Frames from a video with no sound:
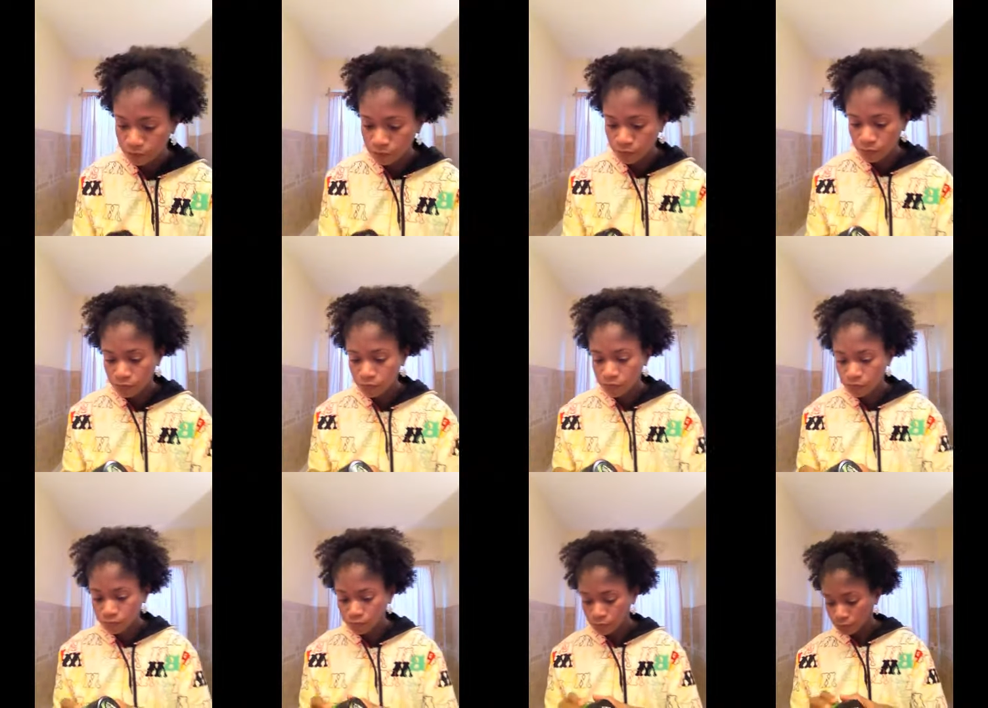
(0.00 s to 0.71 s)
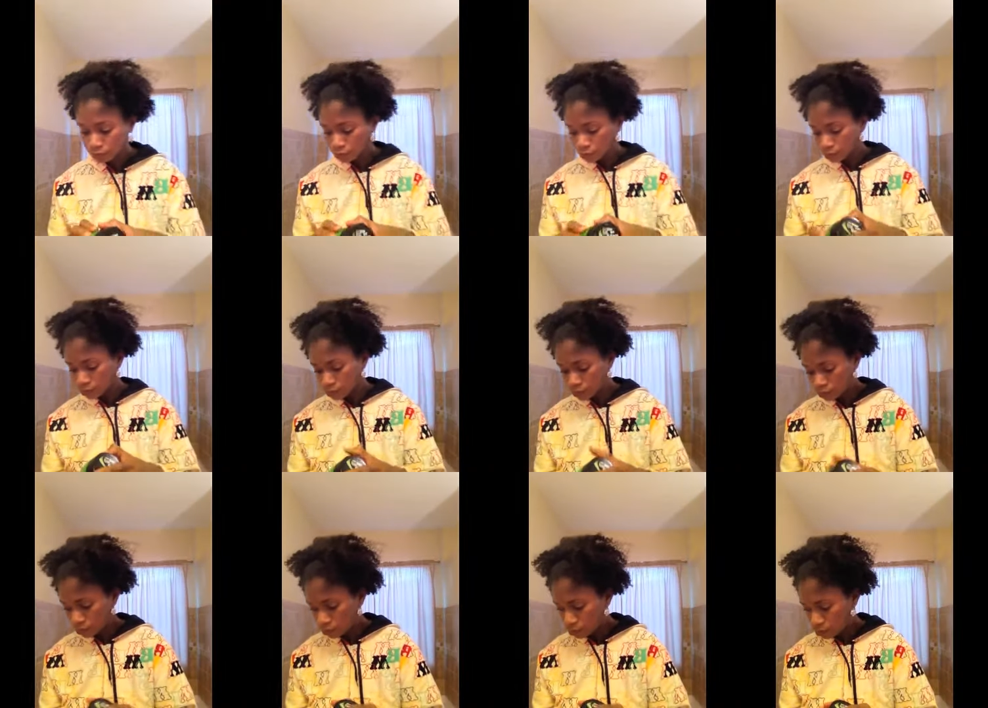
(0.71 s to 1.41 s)

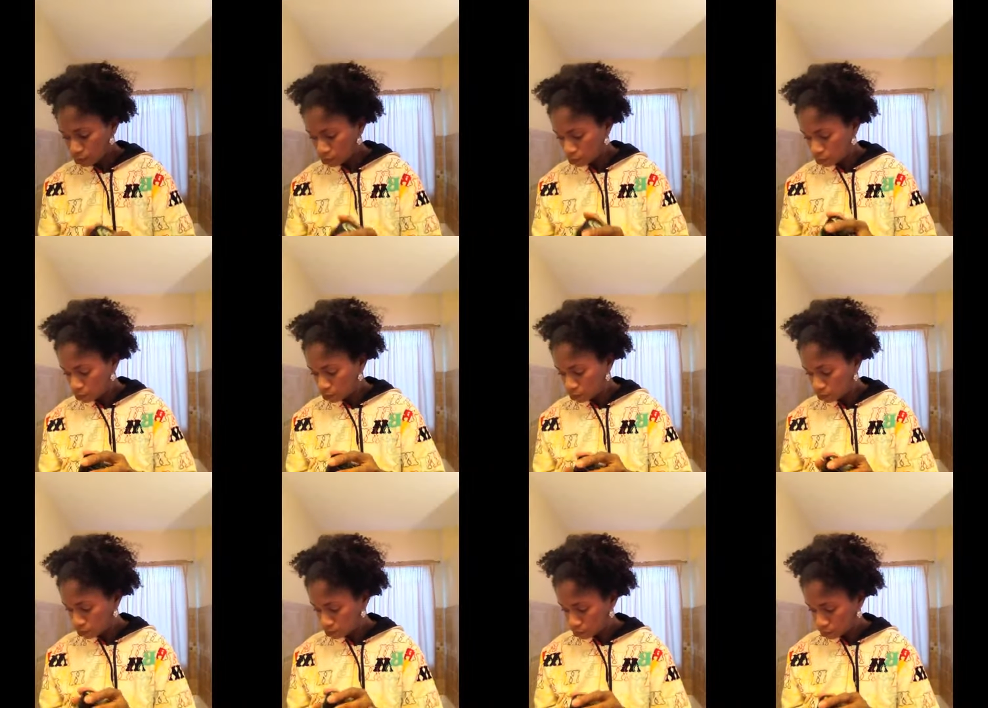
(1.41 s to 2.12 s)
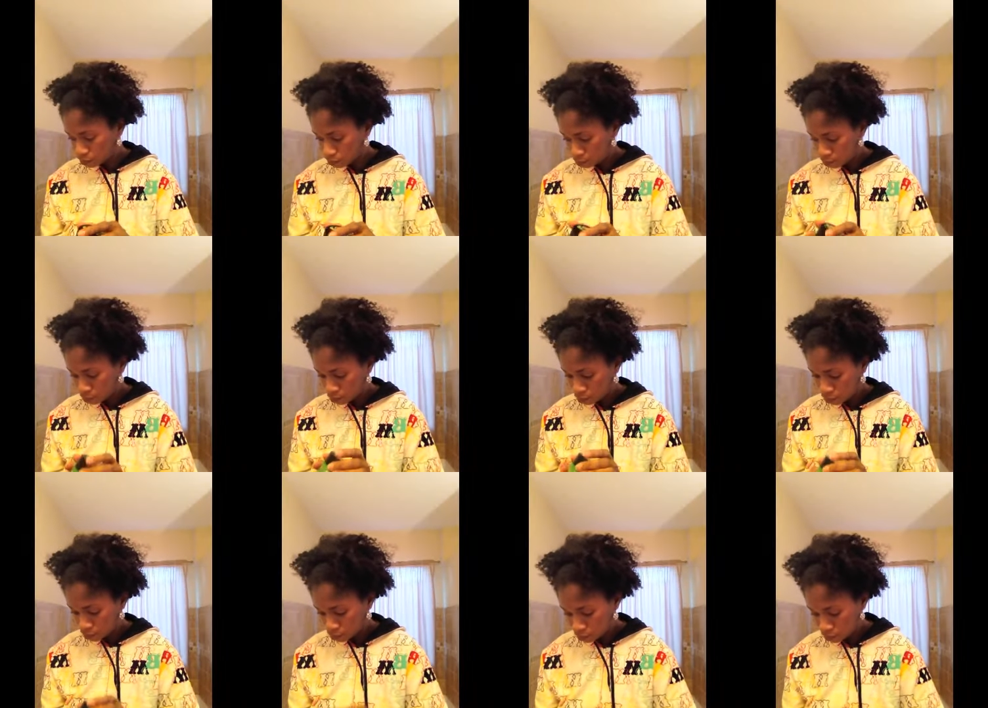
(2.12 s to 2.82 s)

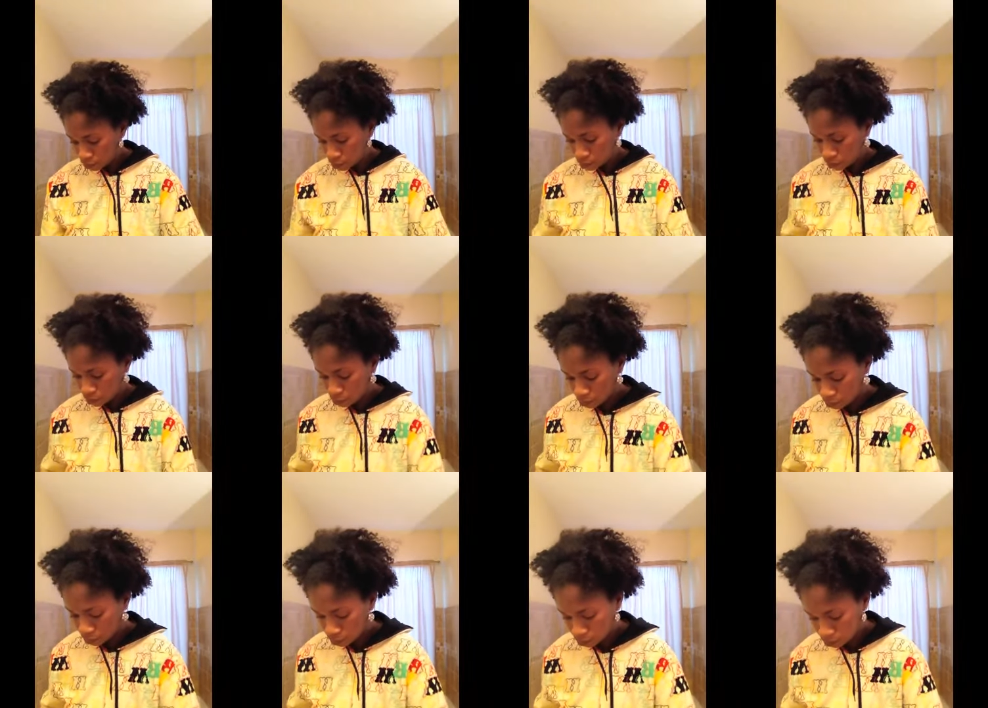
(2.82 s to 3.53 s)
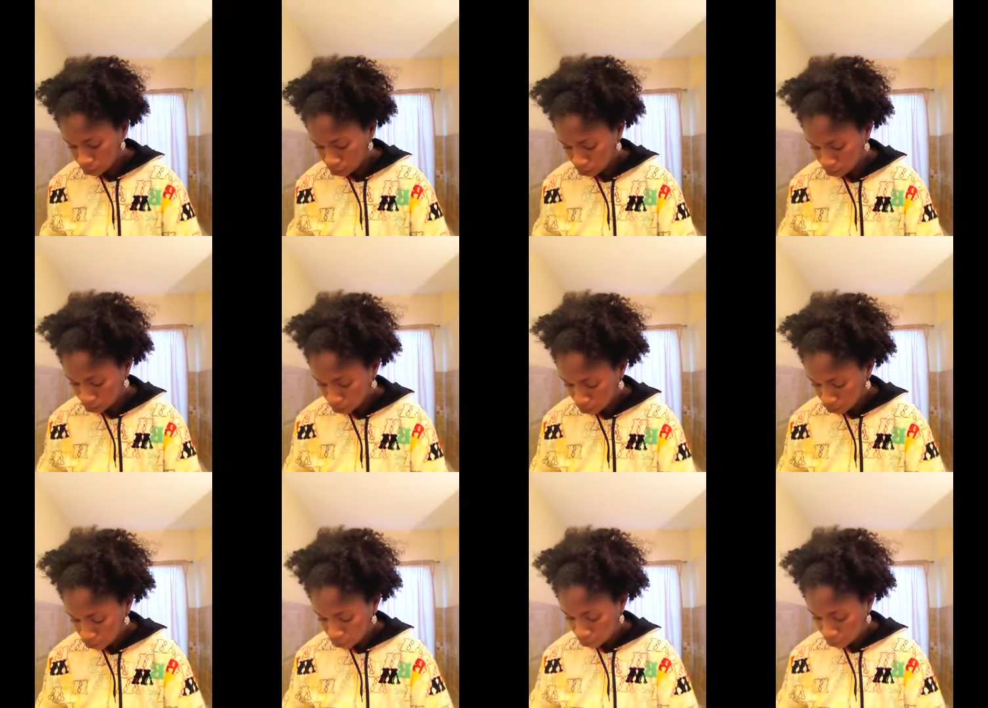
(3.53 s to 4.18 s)
Nobody speaks.